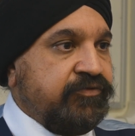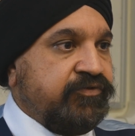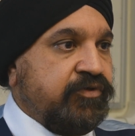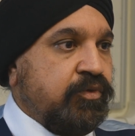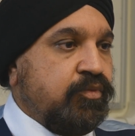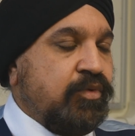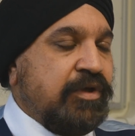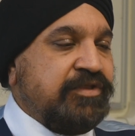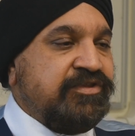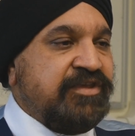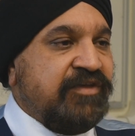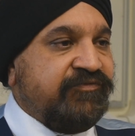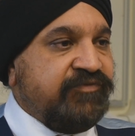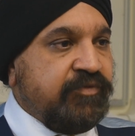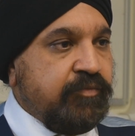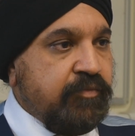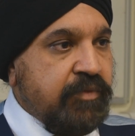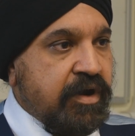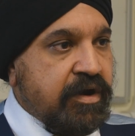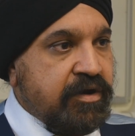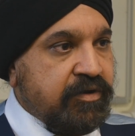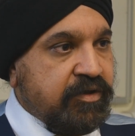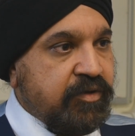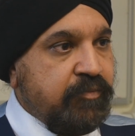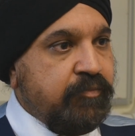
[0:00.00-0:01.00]
So when do you have to
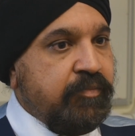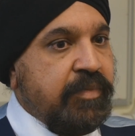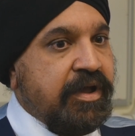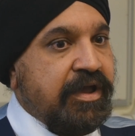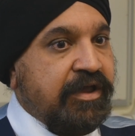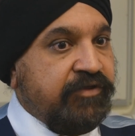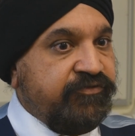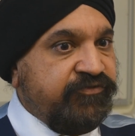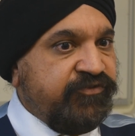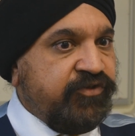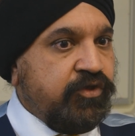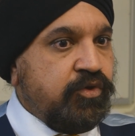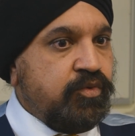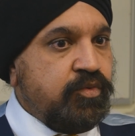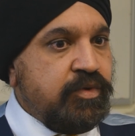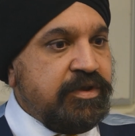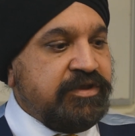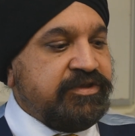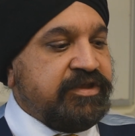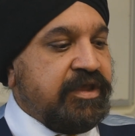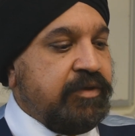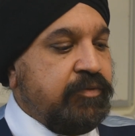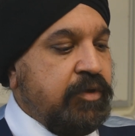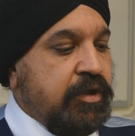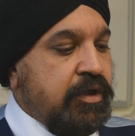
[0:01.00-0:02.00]
mark them by? 2
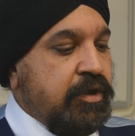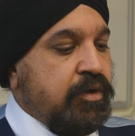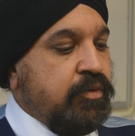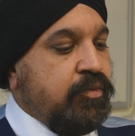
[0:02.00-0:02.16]
weeks time.